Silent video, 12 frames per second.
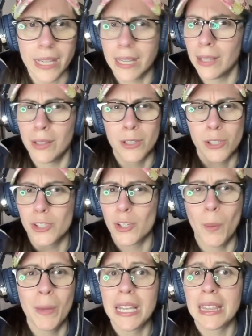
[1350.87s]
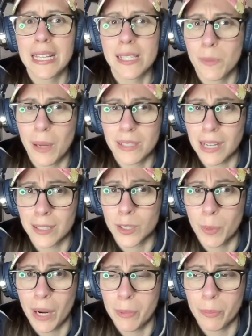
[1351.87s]
Like, there's so many things about Dr.
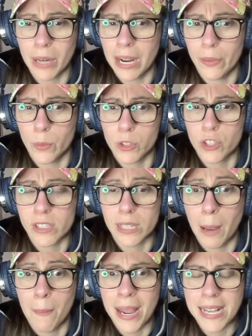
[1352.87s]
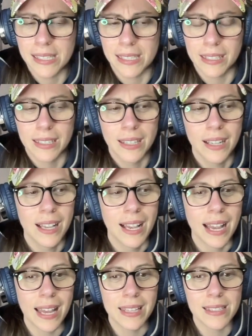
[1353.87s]
Bobby Brown that were just amazing.
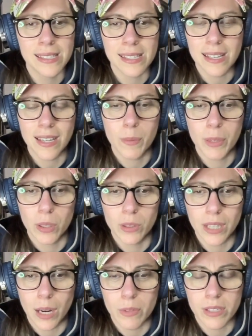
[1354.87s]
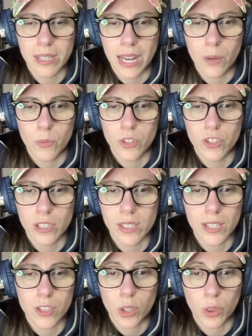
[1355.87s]
And seeing him at Old Timers Day was just
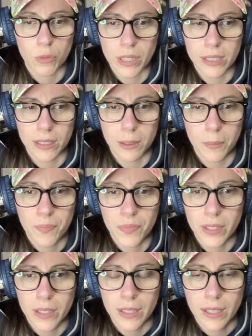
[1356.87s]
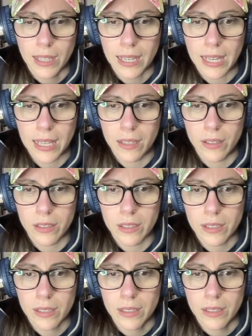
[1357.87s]
such a thrill. And,
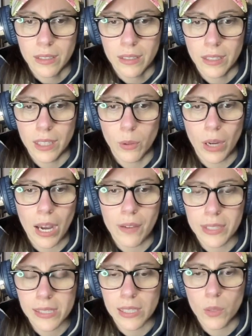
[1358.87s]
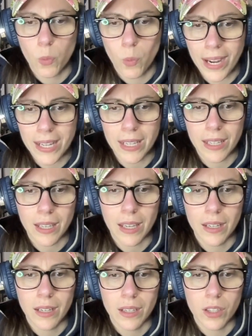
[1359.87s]
you know, obviously Whitey
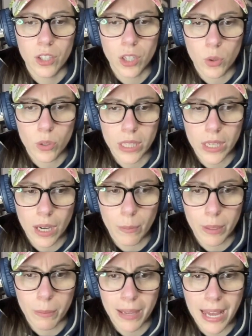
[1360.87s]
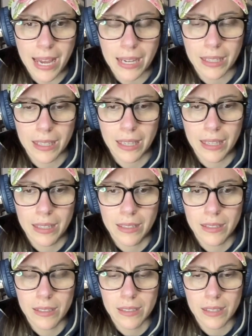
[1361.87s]
and Yogi coming back.
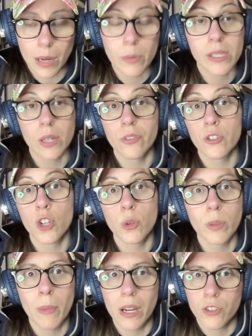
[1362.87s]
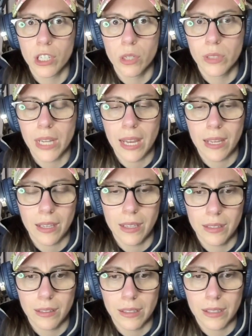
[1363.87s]
And I was there for Joe DiMaggio Day
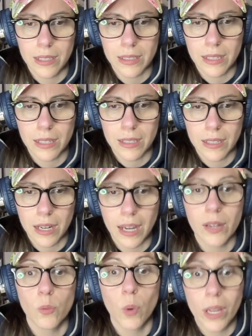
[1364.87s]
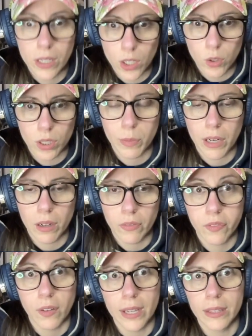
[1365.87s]
in 1999 when Yogi Berra
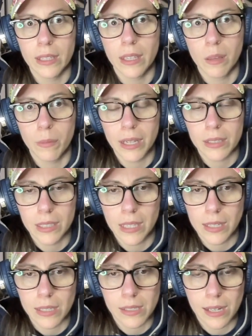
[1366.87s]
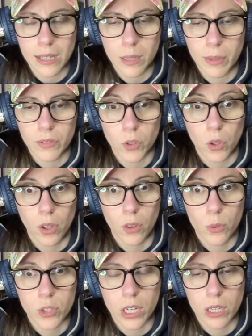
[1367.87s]
finally came back to Yankee Stadium after all
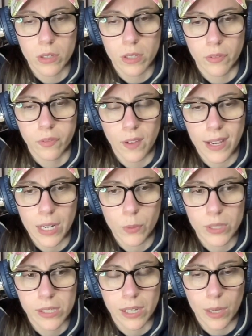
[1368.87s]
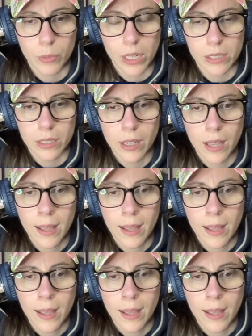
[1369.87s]
those years of fighting with Steinbrenner.